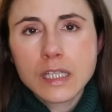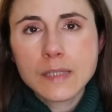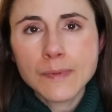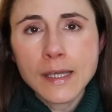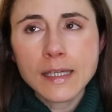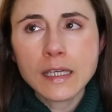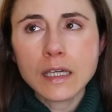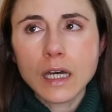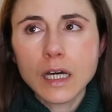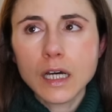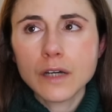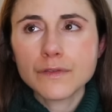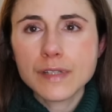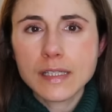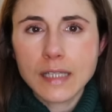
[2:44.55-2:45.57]
Speaking
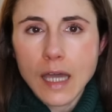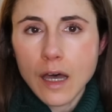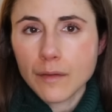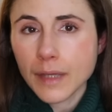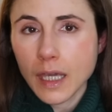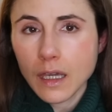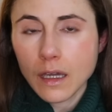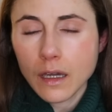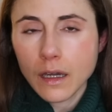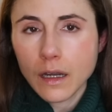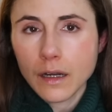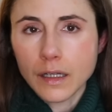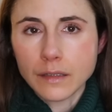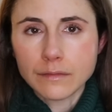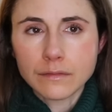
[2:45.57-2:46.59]
of scalp
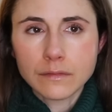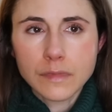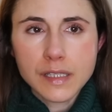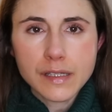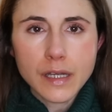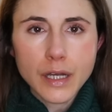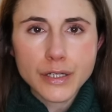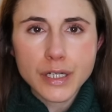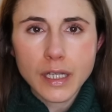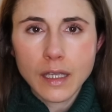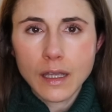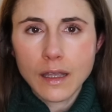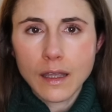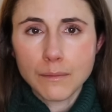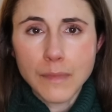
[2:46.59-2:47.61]
care and massaging